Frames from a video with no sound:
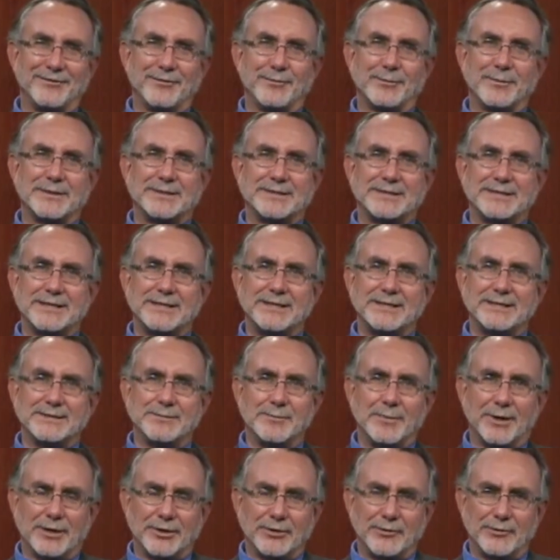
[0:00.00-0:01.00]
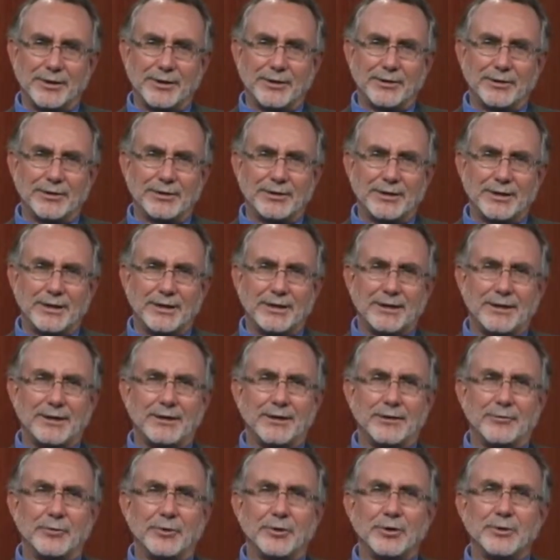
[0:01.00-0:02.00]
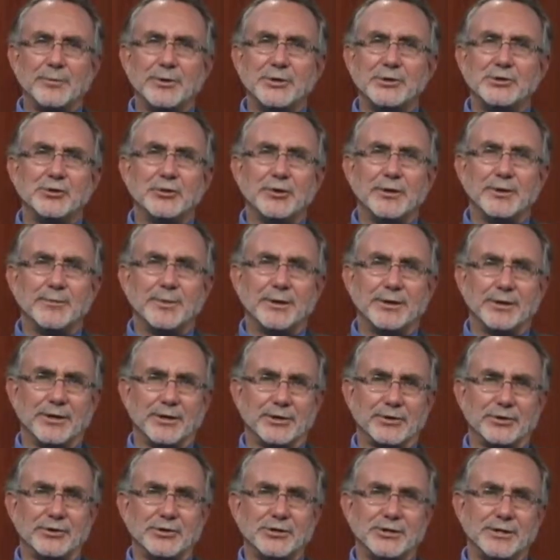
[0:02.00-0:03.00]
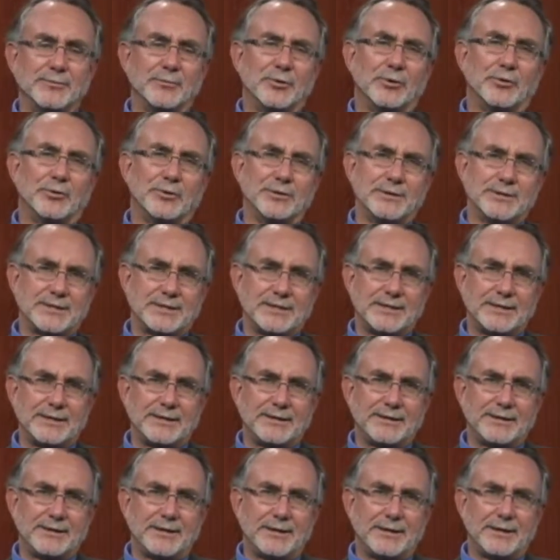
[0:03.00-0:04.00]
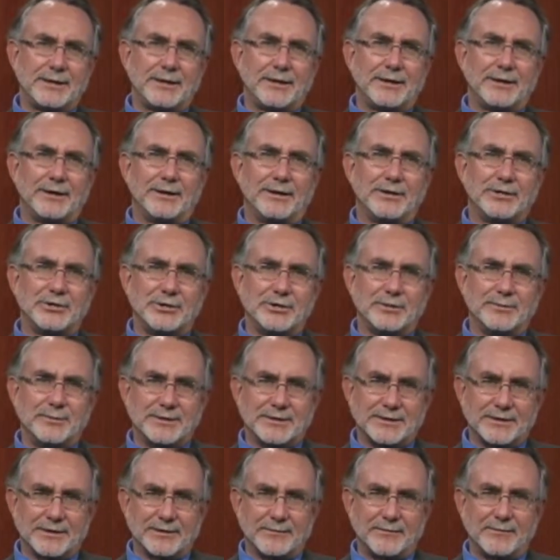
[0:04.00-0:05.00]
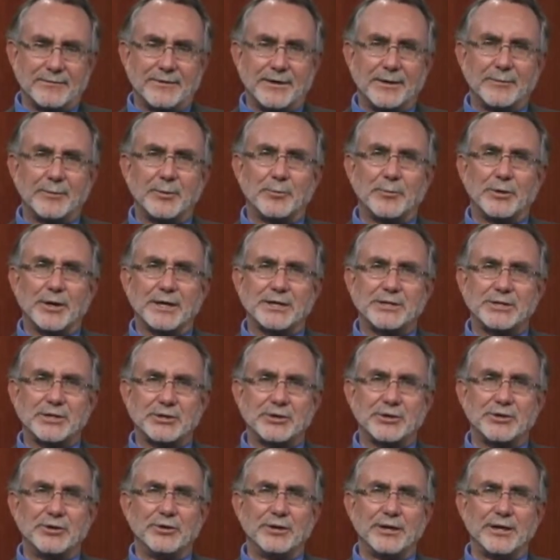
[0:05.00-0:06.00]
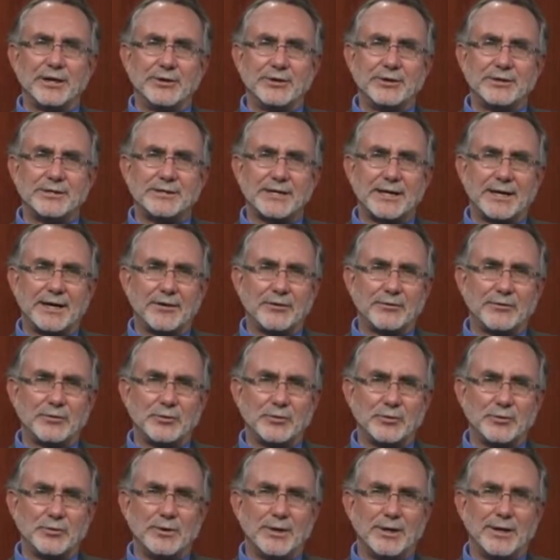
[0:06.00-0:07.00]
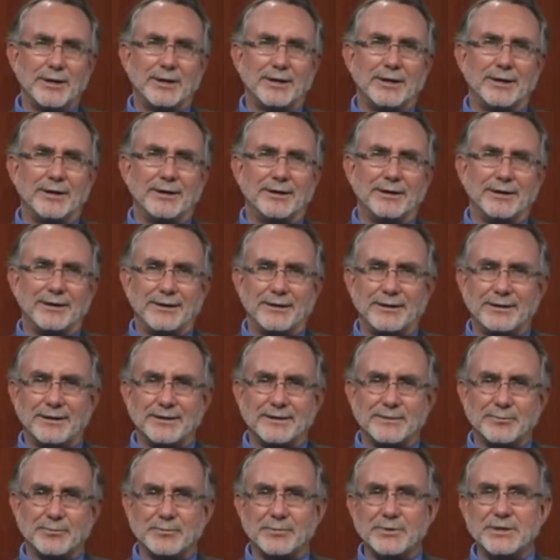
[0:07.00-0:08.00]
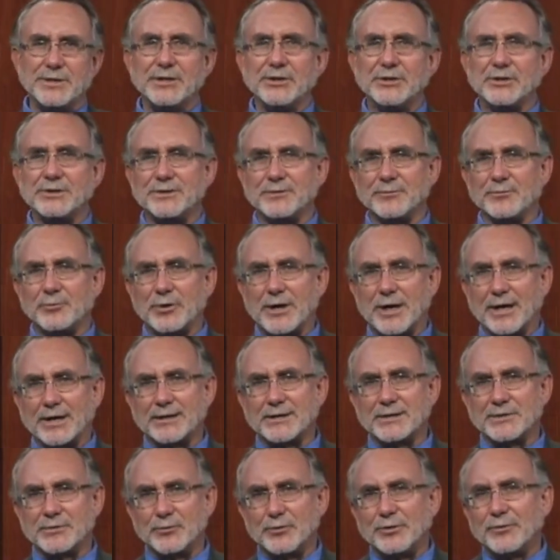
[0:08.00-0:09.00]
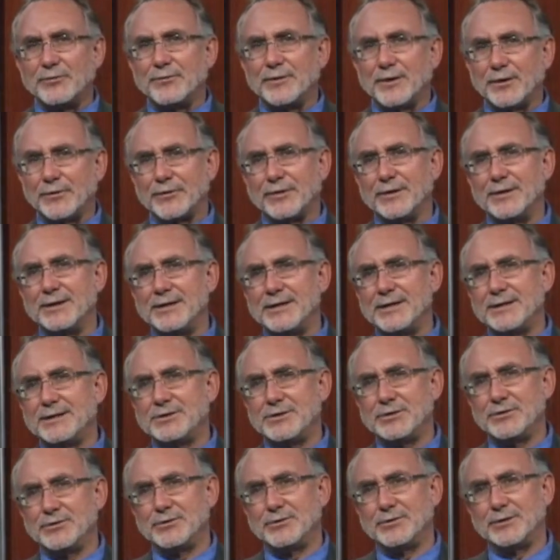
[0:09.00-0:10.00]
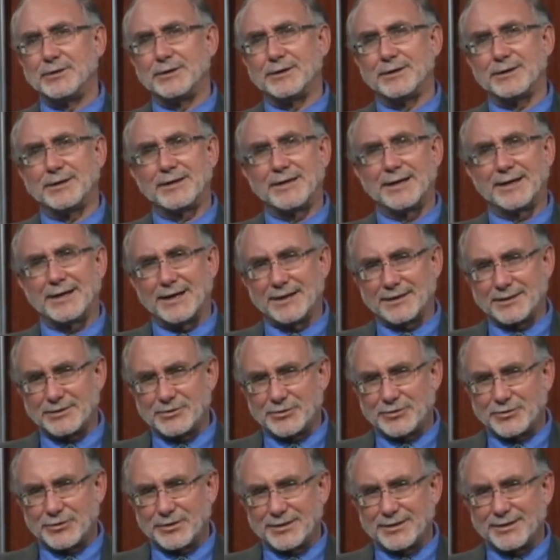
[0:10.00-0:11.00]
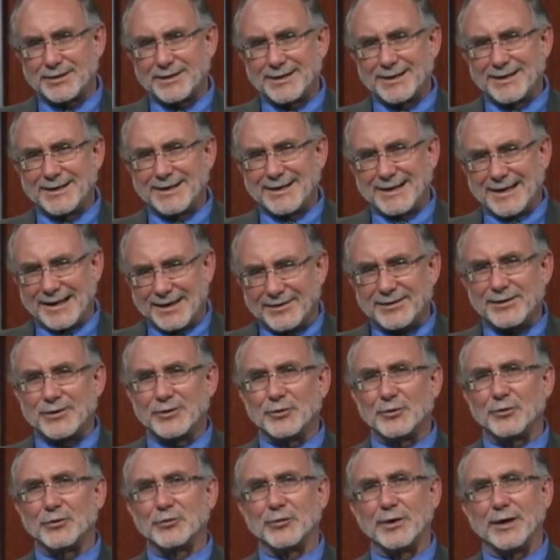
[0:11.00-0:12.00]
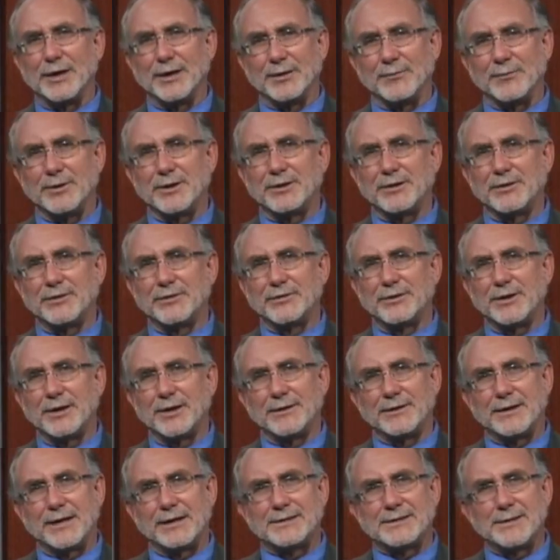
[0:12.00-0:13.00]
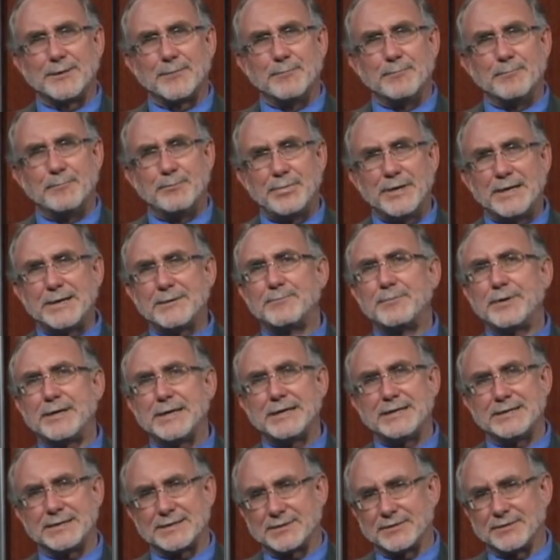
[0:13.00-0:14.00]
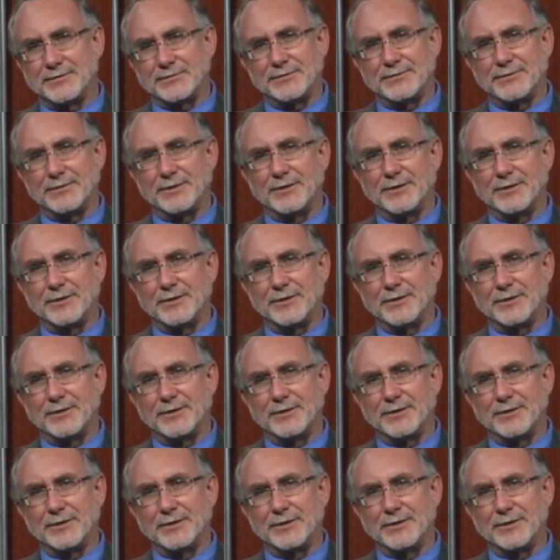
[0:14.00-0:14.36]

seat as moderator. We're going to be joined by Dr. Jim Hornstein. Jim is a family practitioner here in town who, in his years of practice, really felt the need to get extra ethical training, because that's a big piece of